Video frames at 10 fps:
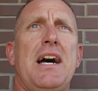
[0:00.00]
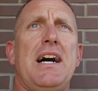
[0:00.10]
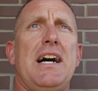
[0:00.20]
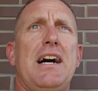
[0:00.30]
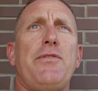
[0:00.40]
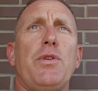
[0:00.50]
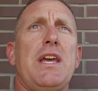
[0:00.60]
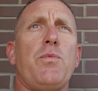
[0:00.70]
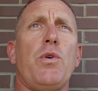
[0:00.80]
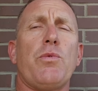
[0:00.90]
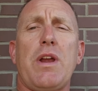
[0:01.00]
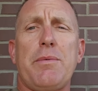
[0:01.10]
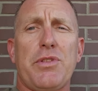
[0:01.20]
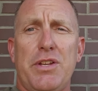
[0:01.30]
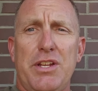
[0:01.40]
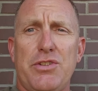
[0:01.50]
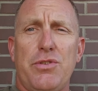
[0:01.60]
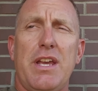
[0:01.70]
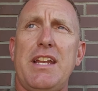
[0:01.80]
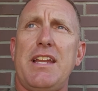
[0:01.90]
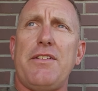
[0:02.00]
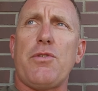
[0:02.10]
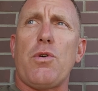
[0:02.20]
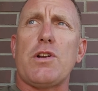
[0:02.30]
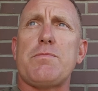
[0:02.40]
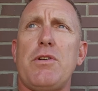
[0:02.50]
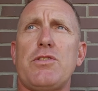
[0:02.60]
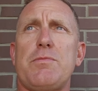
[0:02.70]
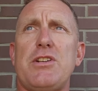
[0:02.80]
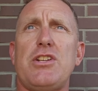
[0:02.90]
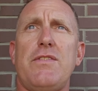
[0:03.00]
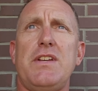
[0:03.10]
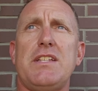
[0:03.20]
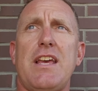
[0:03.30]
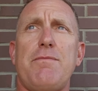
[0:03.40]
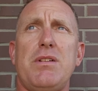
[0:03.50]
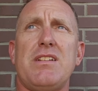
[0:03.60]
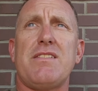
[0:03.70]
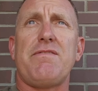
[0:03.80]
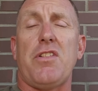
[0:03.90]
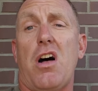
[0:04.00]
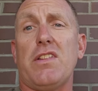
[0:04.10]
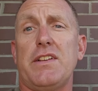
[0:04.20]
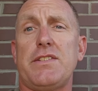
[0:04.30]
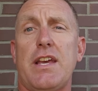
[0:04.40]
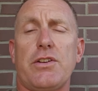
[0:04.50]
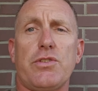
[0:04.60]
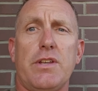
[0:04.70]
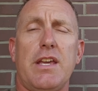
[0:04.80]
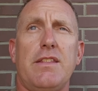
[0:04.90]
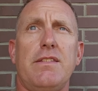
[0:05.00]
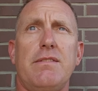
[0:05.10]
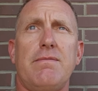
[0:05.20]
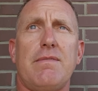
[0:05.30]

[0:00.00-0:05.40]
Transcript: I've only had one ran with an issue, and then of course most of my Chevys have been flawless actually, and